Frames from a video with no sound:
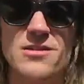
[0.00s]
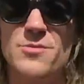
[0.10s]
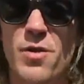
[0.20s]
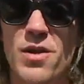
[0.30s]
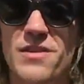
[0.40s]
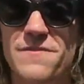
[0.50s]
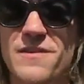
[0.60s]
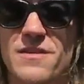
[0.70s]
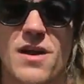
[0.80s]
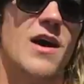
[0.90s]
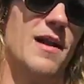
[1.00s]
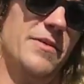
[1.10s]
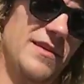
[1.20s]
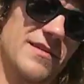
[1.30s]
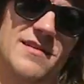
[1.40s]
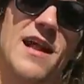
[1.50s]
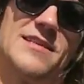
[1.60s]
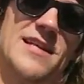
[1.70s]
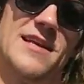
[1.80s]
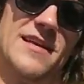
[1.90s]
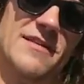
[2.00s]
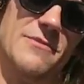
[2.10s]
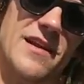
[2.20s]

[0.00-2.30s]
on this book? No, I'll, I'll take it,